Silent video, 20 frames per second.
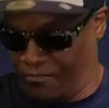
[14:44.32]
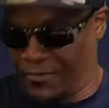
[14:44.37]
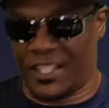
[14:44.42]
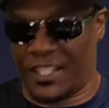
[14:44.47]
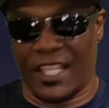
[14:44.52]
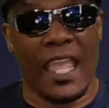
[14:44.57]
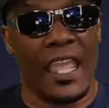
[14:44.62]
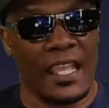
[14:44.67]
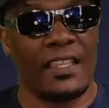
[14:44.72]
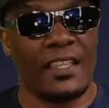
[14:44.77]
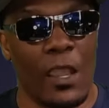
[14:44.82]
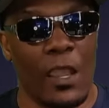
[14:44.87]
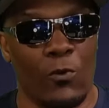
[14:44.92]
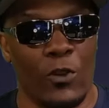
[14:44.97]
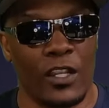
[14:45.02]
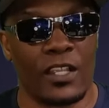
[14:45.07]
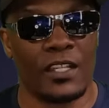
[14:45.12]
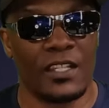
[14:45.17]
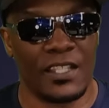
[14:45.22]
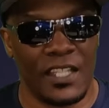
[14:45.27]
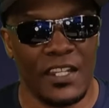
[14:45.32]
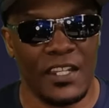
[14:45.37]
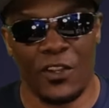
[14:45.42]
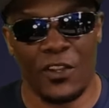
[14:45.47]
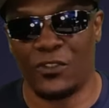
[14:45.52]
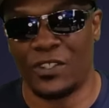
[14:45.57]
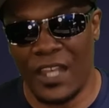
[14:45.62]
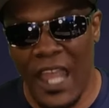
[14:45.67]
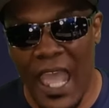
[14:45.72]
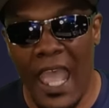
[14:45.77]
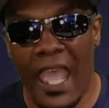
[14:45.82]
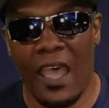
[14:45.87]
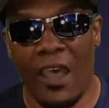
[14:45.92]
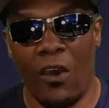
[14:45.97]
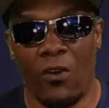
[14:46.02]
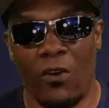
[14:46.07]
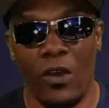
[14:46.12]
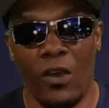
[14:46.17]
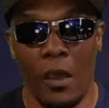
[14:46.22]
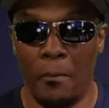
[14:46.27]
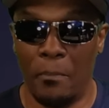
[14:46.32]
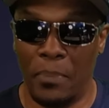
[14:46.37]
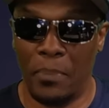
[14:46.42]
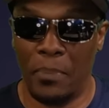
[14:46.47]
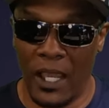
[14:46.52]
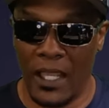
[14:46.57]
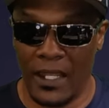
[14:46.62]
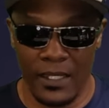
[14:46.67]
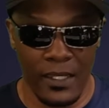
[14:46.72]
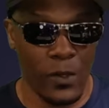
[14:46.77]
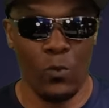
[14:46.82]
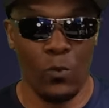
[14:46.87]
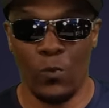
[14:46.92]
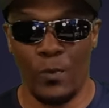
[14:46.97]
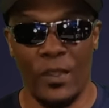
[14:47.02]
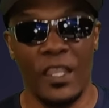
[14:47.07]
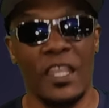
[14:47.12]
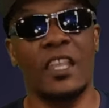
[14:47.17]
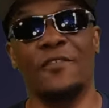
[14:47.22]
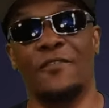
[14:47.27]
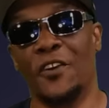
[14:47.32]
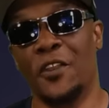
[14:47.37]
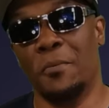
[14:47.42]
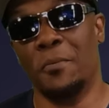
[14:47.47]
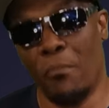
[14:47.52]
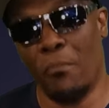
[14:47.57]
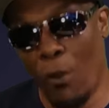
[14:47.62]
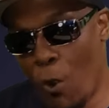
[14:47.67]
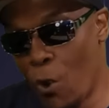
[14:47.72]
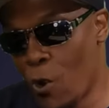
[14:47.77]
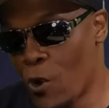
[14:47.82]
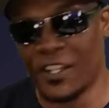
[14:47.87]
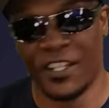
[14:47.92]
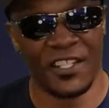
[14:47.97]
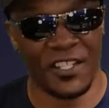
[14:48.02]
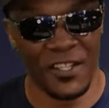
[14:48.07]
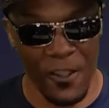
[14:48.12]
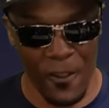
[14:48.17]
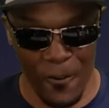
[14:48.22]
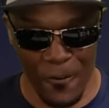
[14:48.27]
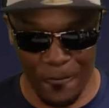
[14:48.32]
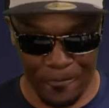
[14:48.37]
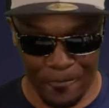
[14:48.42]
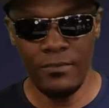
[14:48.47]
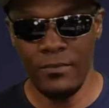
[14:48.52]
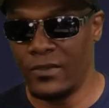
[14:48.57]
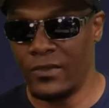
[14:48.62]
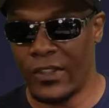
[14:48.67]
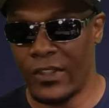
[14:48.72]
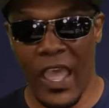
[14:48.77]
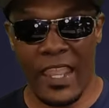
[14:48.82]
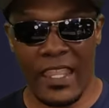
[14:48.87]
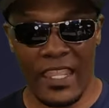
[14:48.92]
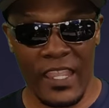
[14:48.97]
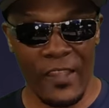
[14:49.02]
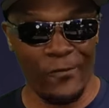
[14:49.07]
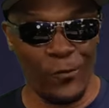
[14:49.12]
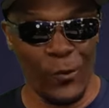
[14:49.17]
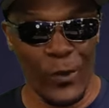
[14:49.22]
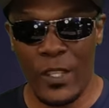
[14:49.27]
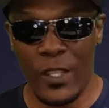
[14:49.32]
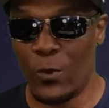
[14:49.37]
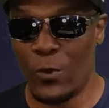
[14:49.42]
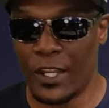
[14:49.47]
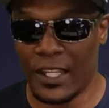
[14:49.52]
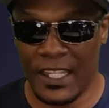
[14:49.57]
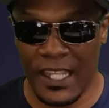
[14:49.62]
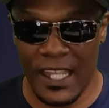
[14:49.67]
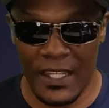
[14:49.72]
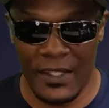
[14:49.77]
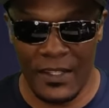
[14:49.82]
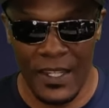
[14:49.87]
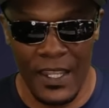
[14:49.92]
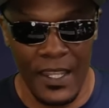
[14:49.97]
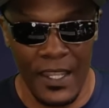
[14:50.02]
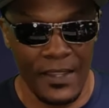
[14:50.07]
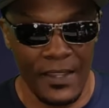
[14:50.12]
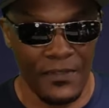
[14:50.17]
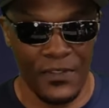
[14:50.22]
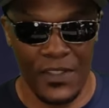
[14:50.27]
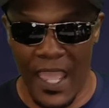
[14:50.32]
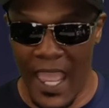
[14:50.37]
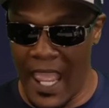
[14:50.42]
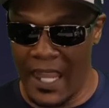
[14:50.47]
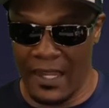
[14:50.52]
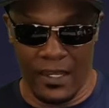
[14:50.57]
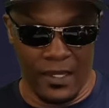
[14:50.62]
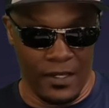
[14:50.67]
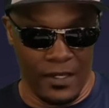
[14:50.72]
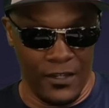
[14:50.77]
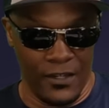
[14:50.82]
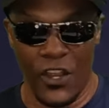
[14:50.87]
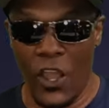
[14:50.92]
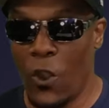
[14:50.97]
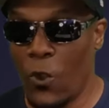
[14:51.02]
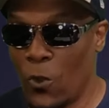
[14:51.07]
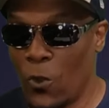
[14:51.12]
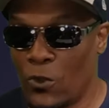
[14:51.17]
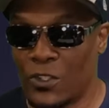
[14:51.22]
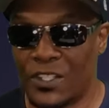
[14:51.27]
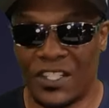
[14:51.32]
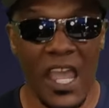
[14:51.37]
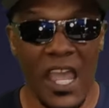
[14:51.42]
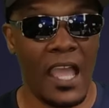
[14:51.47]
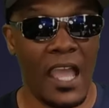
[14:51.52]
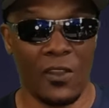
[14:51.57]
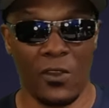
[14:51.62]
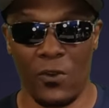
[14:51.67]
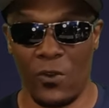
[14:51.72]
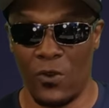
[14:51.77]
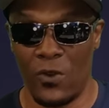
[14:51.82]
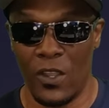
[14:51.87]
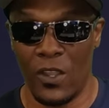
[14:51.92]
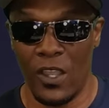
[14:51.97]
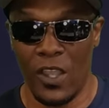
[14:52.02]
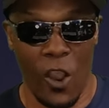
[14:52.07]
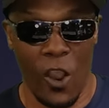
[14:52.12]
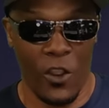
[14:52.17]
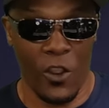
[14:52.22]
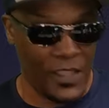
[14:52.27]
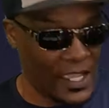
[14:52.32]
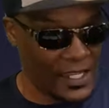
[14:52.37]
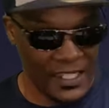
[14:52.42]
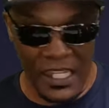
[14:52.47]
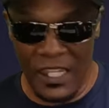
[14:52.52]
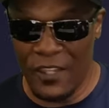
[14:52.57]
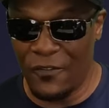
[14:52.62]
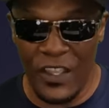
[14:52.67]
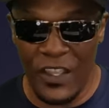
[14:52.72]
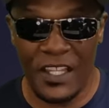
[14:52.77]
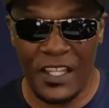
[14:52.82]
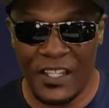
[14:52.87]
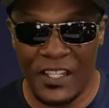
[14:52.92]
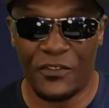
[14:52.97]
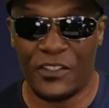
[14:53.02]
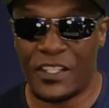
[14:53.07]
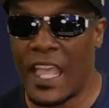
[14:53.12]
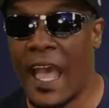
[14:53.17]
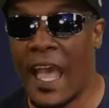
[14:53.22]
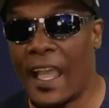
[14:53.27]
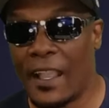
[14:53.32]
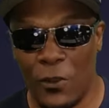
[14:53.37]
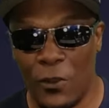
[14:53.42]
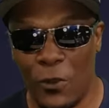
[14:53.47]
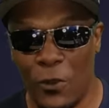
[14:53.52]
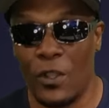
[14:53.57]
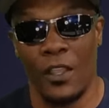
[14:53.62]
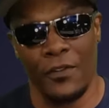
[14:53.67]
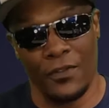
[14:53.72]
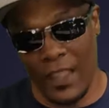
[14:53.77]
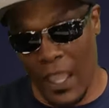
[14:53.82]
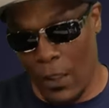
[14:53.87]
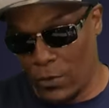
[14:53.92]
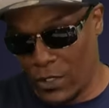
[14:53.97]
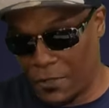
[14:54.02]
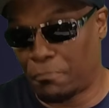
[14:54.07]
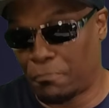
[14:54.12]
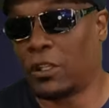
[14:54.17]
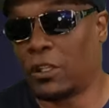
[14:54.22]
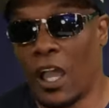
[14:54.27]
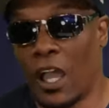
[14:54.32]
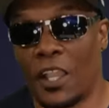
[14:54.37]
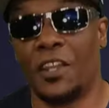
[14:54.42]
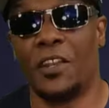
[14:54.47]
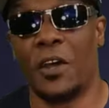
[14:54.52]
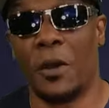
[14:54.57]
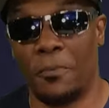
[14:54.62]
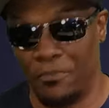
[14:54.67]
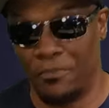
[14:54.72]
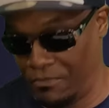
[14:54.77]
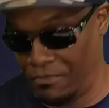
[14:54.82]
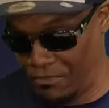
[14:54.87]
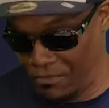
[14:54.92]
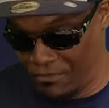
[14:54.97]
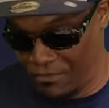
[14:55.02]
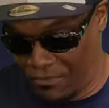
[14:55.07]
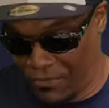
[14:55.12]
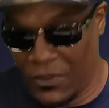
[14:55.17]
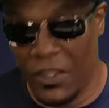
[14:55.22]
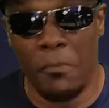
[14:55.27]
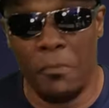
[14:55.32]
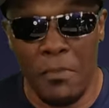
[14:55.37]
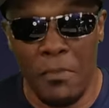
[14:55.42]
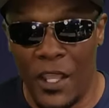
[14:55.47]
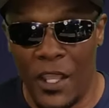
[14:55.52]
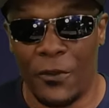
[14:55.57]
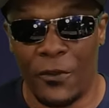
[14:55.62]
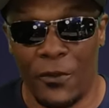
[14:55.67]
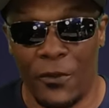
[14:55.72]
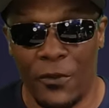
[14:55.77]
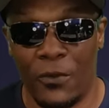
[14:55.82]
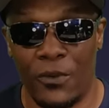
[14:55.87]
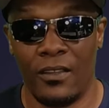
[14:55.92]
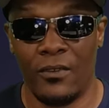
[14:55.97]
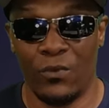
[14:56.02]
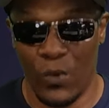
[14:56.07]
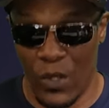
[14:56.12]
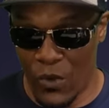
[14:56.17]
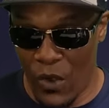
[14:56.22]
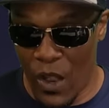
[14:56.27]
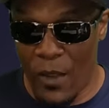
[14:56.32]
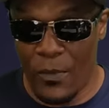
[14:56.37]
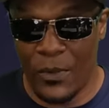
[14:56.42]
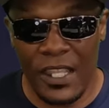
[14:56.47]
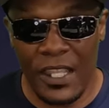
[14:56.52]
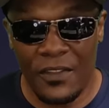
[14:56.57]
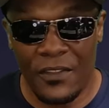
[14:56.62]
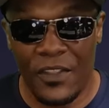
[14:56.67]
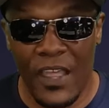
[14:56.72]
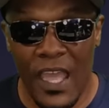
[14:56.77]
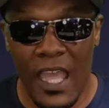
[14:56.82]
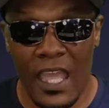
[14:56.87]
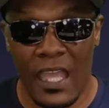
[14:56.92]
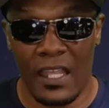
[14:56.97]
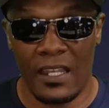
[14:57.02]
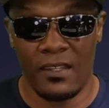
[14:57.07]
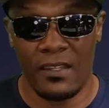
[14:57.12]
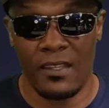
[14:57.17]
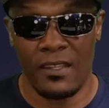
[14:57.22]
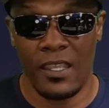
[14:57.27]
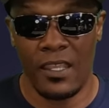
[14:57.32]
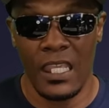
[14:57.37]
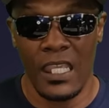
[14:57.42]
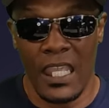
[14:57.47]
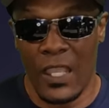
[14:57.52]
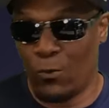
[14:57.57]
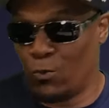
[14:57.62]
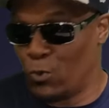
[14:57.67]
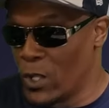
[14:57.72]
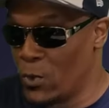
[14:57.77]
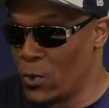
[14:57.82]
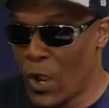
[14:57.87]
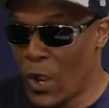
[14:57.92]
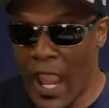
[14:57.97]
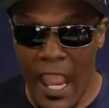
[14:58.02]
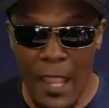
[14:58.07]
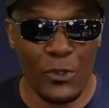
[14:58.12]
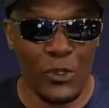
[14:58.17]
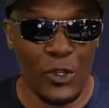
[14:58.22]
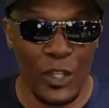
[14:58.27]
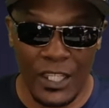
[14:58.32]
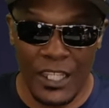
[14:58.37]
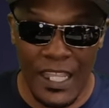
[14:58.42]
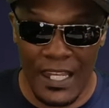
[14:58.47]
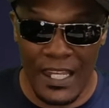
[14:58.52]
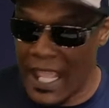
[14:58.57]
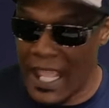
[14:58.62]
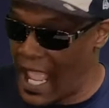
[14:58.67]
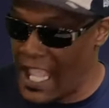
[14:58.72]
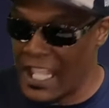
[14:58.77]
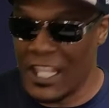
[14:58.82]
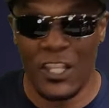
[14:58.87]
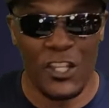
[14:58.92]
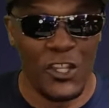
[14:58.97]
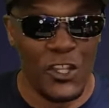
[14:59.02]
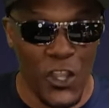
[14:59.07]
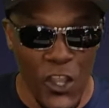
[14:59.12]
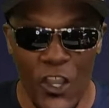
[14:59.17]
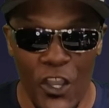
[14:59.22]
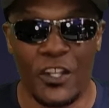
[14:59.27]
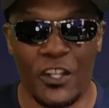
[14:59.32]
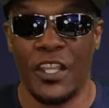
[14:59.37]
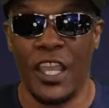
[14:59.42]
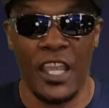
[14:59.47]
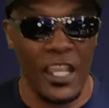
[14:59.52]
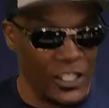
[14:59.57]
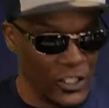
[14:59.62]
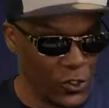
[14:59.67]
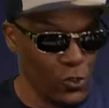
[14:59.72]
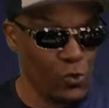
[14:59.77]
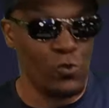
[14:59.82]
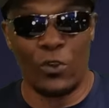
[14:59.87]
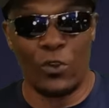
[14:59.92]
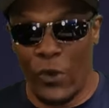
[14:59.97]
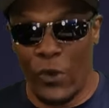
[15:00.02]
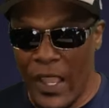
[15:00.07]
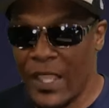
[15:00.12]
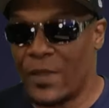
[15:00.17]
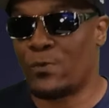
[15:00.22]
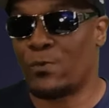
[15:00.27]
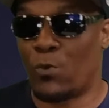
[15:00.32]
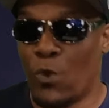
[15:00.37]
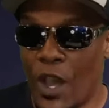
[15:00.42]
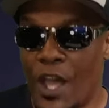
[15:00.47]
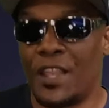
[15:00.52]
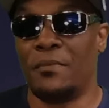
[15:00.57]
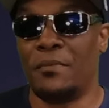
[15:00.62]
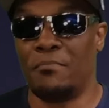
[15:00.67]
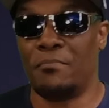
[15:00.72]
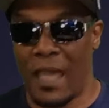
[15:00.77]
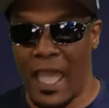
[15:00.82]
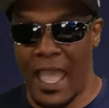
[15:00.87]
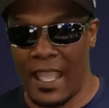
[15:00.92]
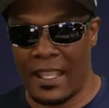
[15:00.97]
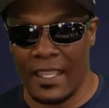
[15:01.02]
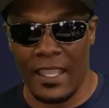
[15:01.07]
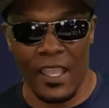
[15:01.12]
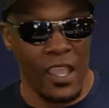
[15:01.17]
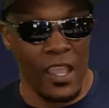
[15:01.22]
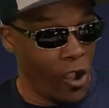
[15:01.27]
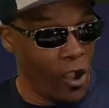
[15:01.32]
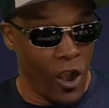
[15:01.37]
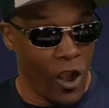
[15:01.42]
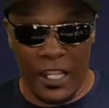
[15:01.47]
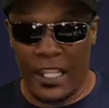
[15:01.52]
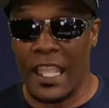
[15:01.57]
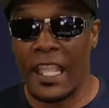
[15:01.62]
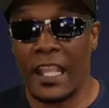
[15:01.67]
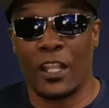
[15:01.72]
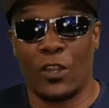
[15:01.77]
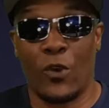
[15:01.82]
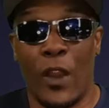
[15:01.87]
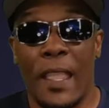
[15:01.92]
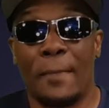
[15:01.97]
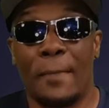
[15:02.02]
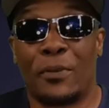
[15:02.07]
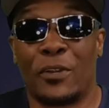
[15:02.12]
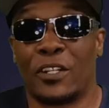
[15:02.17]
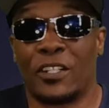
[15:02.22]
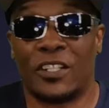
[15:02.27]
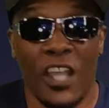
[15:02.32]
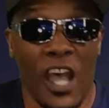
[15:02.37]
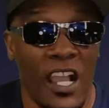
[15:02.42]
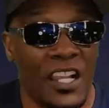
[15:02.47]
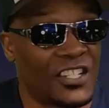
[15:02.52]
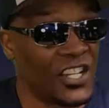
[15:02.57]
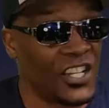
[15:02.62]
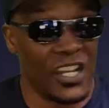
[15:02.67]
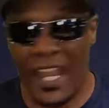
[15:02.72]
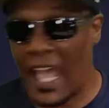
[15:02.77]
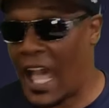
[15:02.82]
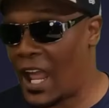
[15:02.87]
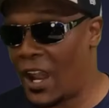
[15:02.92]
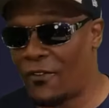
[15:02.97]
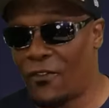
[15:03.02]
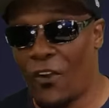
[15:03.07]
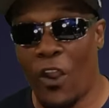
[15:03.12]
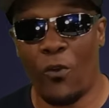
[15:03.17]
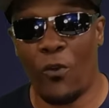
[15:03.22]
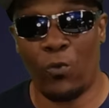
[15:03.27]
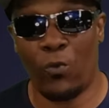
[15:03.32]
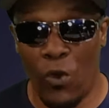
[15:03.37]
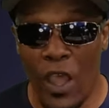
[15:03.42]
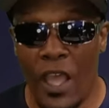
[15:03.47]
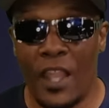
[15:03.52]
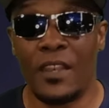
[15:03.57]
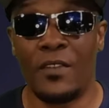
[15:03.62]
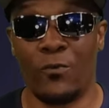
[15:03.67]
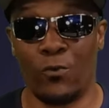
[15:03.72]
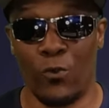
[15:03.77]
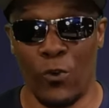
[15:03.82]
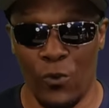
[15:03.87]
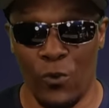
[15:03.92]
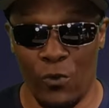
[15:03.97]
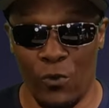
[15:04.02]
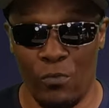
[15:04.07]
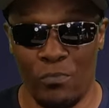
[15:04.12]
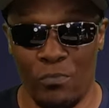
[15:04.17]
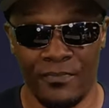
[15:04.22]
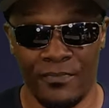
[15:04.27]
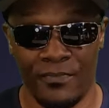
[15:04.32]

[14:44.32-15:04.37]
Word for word: saying that we're contenders now, but even more so. Like if we were to get that nose tackle or that defensive tackle that was plugging up the middle, we were able to get that. If we were able to get a good to great running back or get great production out of our run room,